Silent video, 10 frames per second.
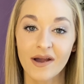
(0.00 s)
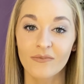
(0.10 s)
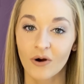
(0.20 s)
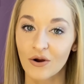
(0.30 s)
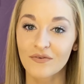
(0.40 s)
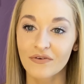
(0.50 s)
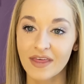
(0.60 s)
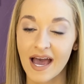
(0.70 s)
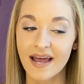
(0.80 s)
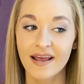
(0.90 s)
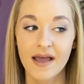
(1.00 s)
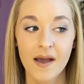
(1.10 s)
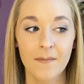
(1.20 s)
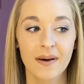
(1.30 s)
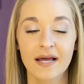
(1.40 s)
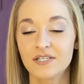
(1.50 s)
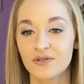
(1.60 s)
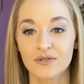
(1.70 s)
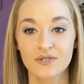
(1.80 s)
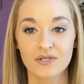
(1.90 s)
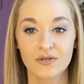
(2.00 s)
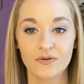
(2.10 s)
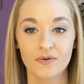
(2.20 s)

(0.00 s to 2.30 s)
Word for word: I work for that, but I do YouTube